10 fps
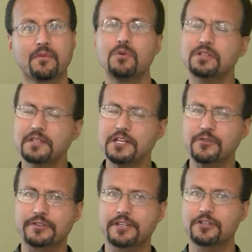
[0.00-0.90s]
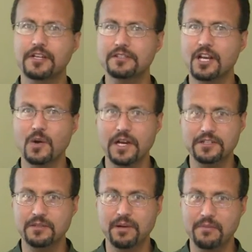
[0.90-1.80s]
which is interesting. She doesn't go out
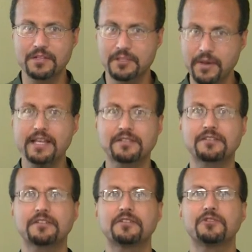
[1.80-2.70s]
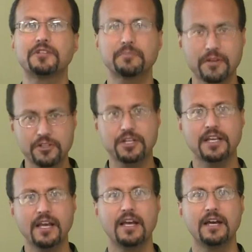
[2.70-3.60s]
to the public spaces to do this, but she